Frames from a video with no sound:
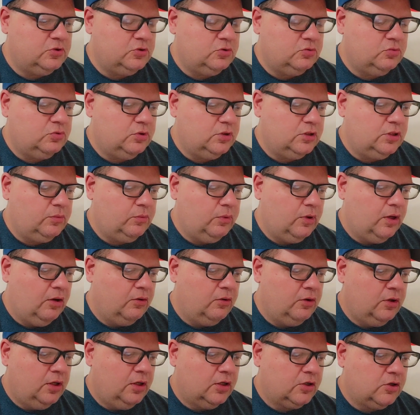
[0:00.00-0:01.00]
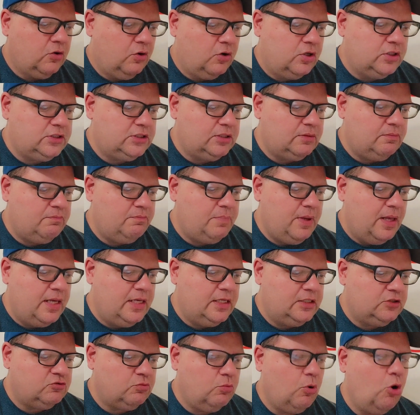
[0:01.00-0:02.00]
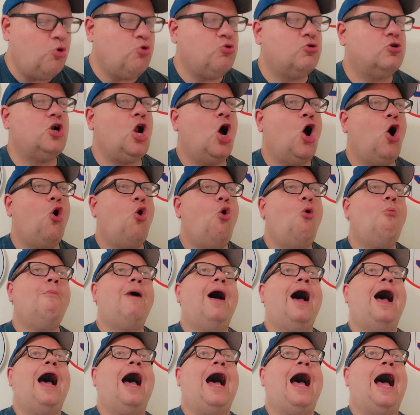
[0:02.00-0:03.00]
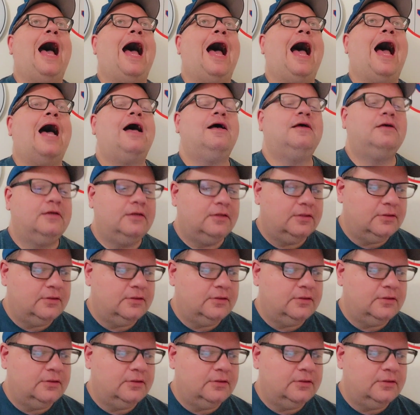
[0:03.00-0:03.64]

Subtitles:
doing really well. Carson Benge from Oklahoma